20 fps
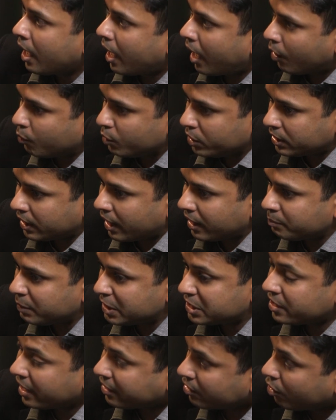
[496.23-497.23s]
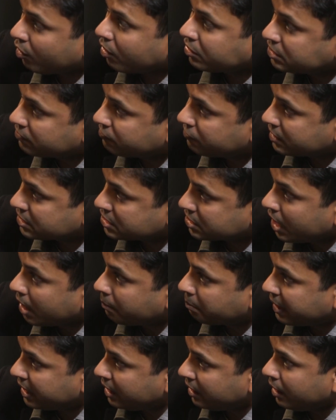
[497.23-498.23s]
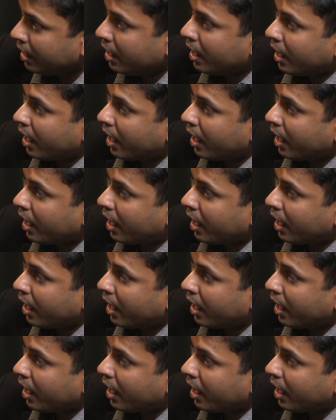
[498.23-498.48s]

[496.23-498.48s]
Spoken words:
how we can be technology first company,